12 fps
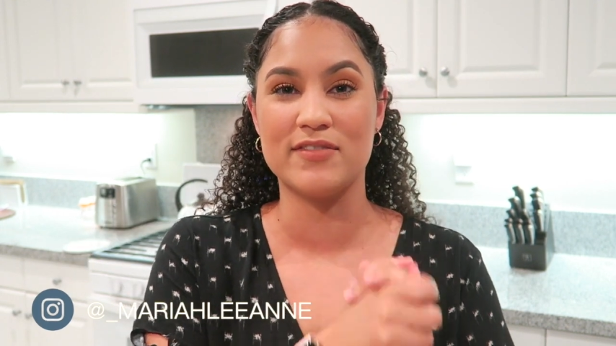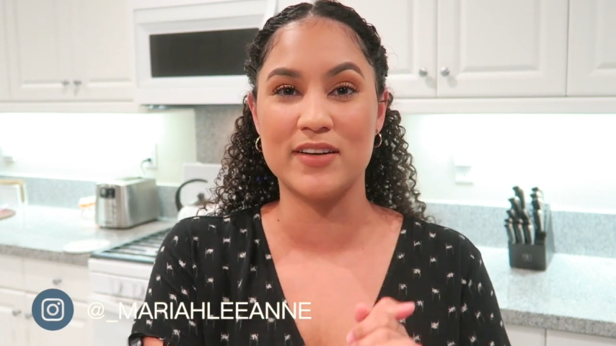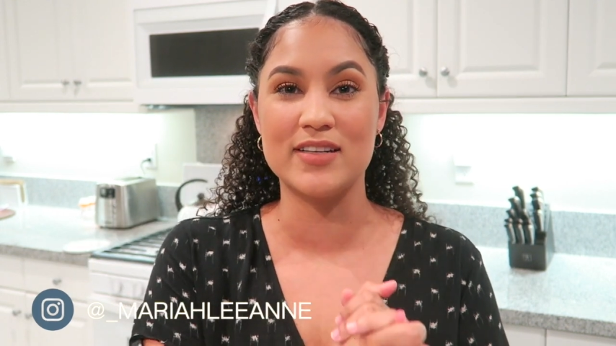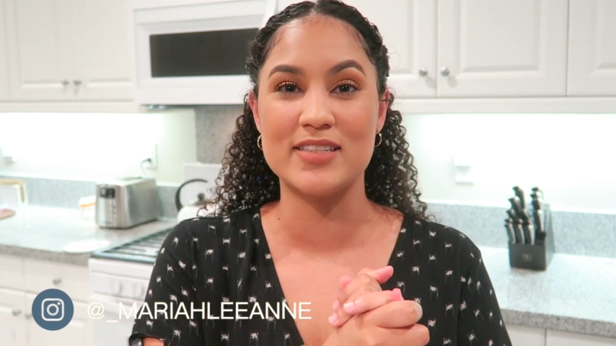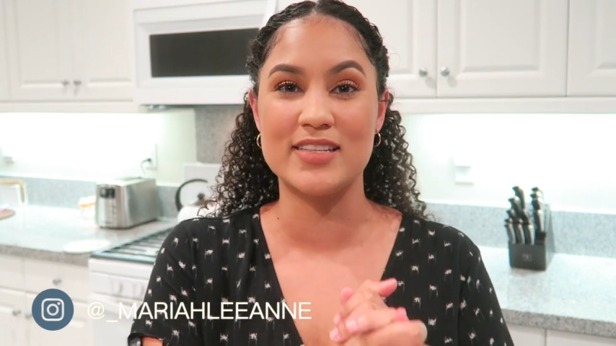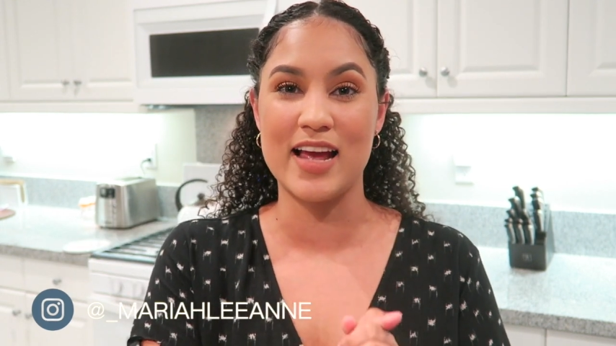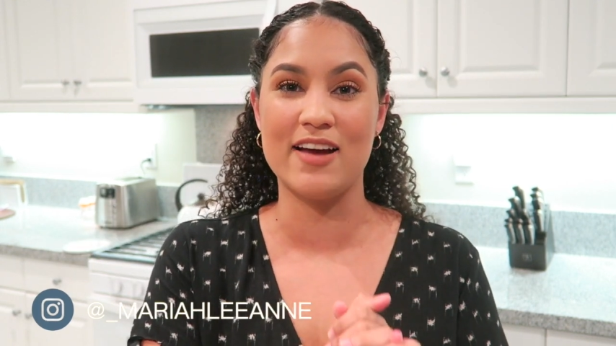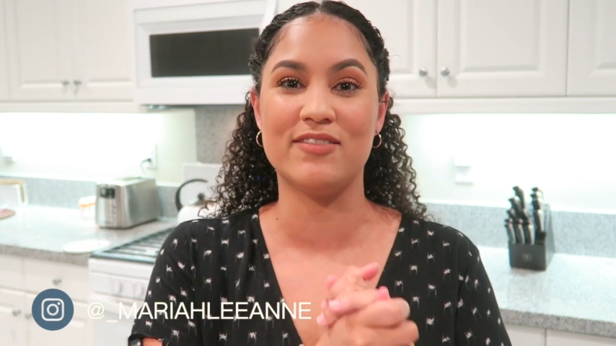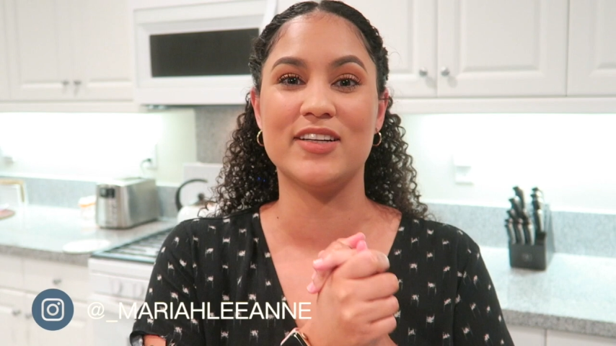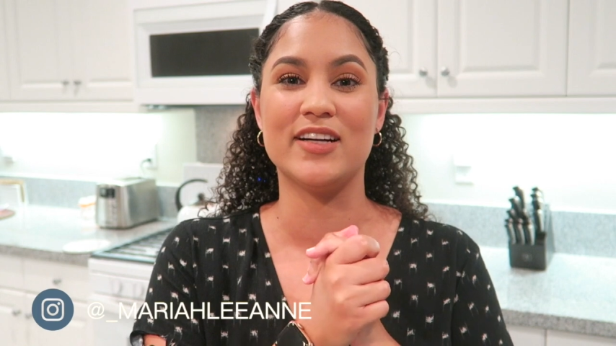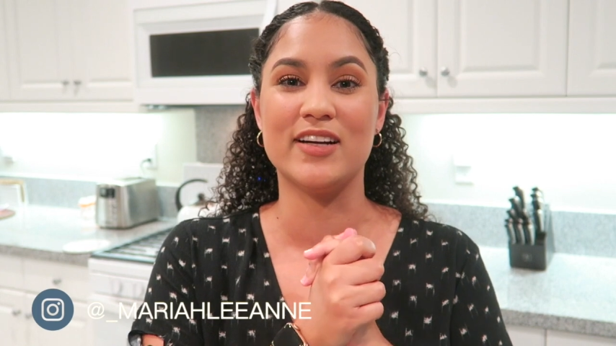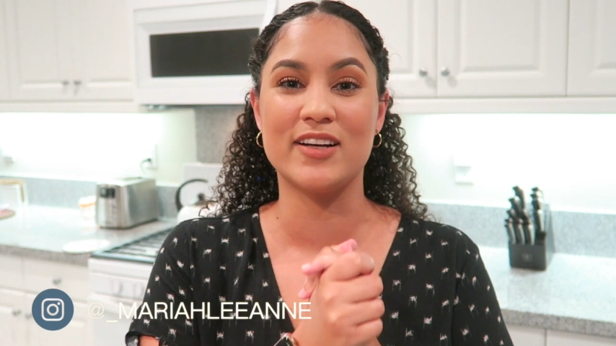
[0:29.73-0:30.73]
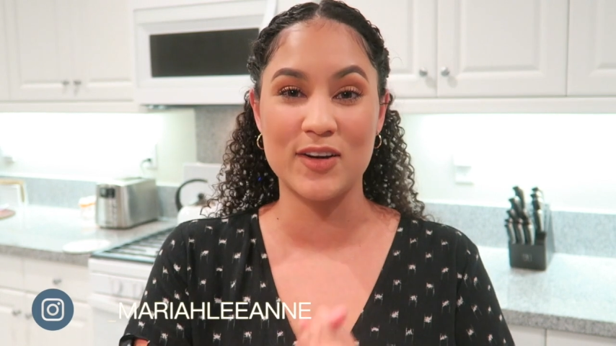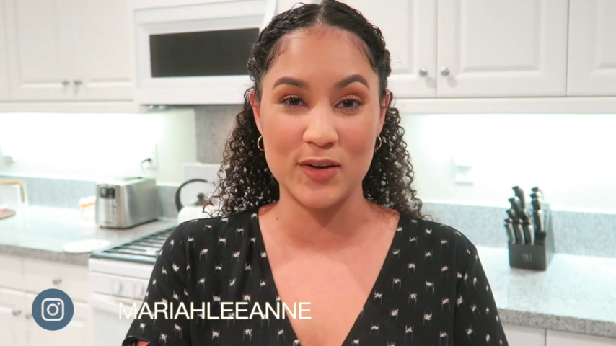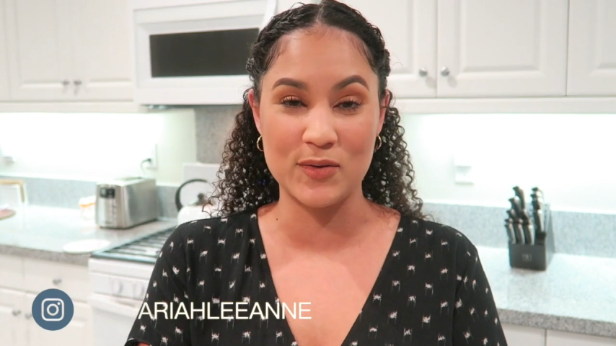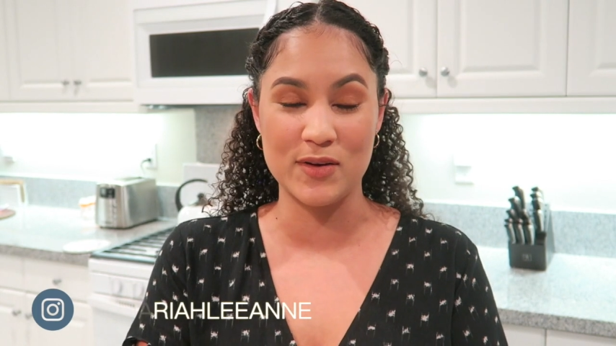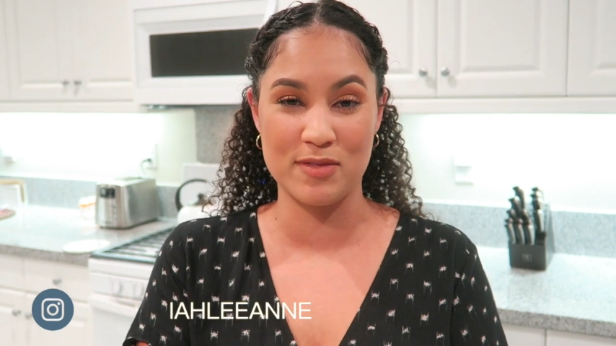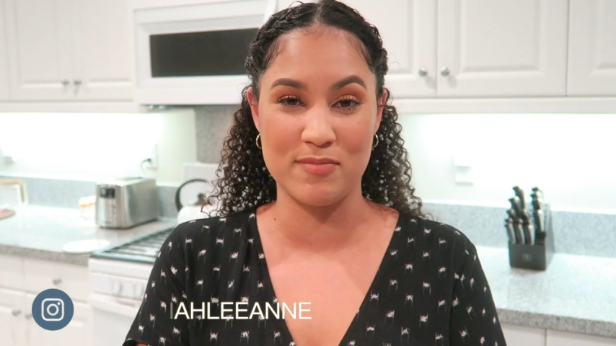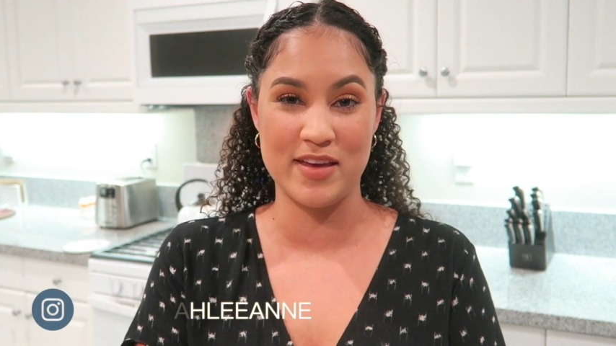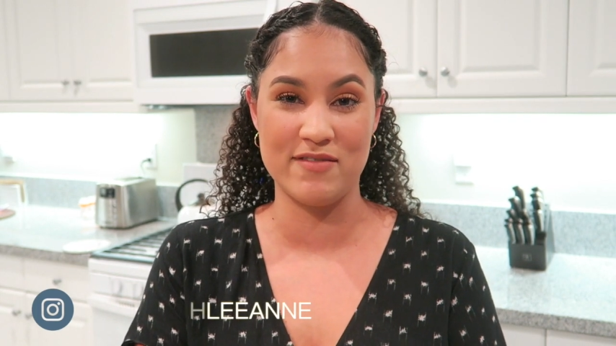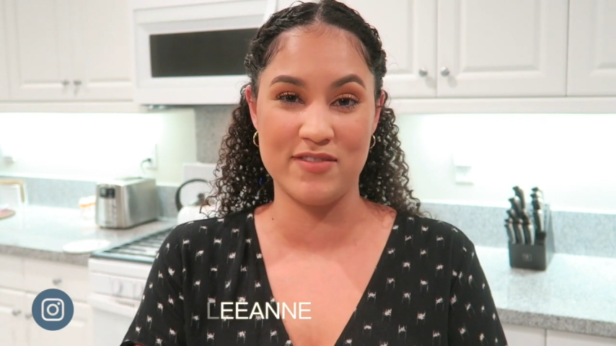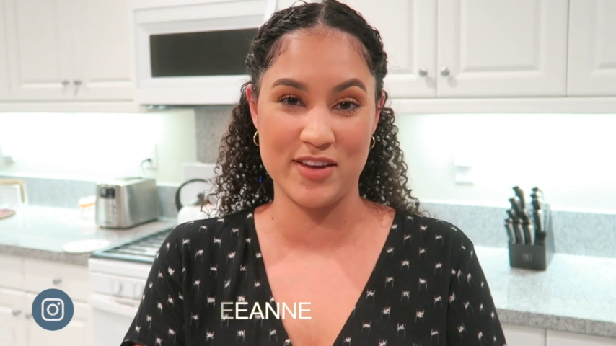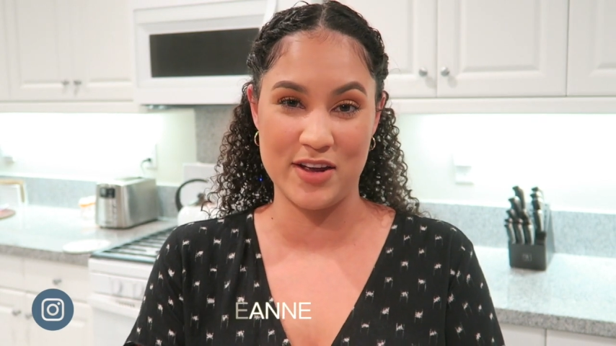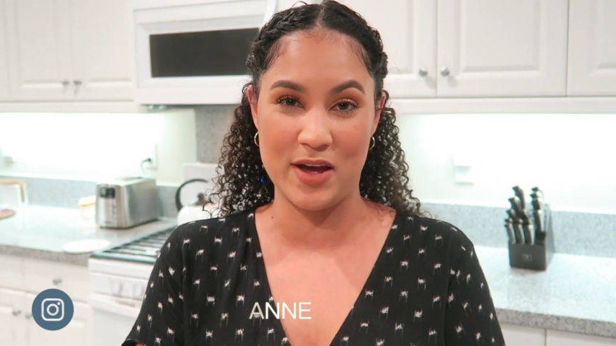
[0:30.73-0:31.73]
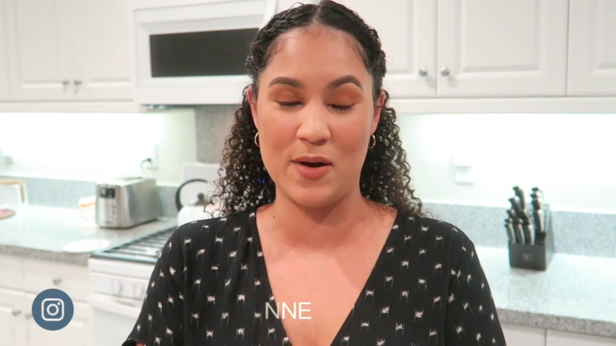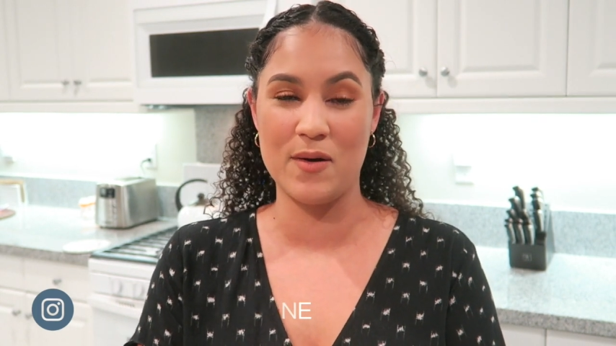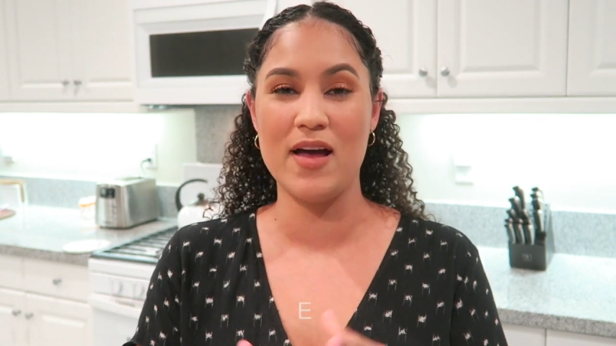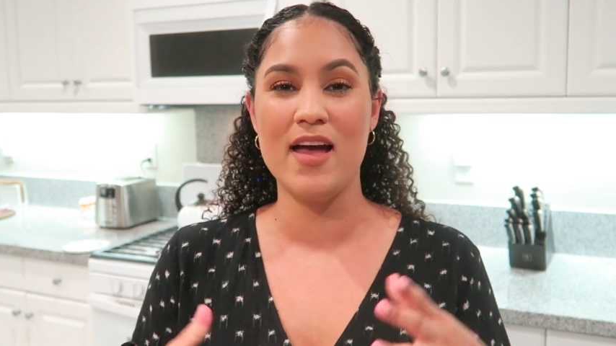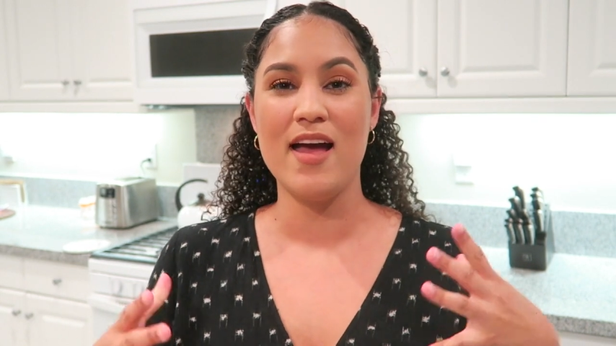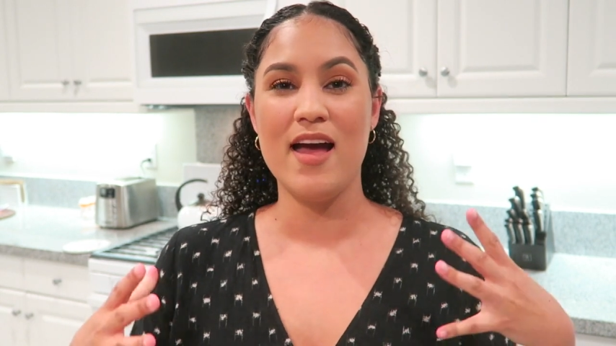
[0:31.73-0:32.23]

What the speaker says: first ever cook with me video.